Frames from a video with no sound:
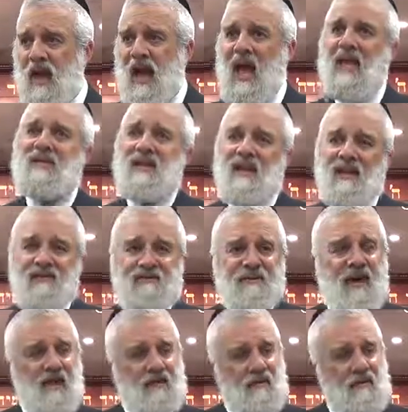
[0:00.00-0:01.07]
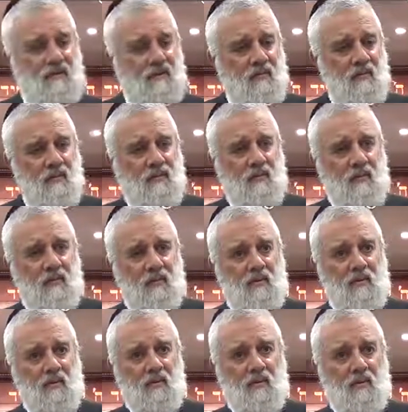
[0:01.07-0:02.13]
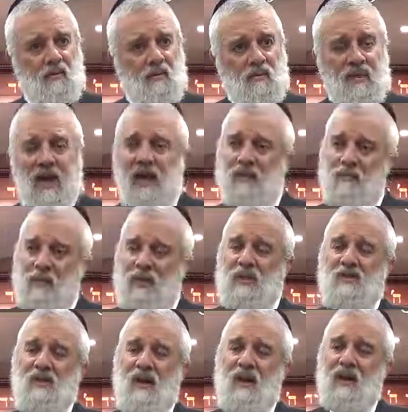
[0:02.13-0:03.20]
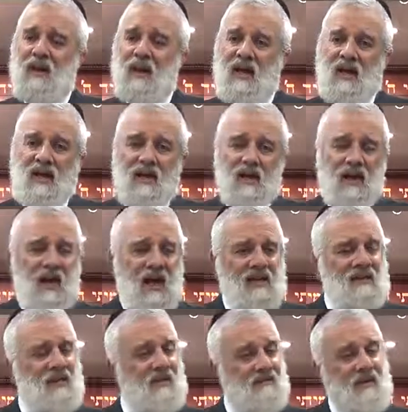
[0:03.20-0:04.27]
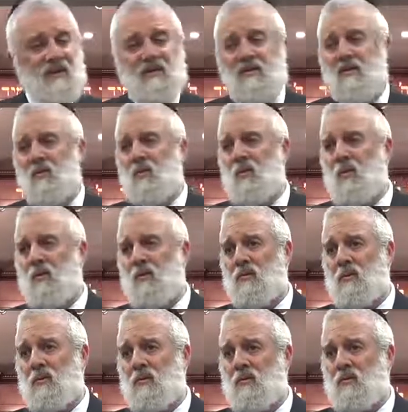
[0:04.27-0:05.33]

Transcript: has an effect. That mitzvah has an effect on this world.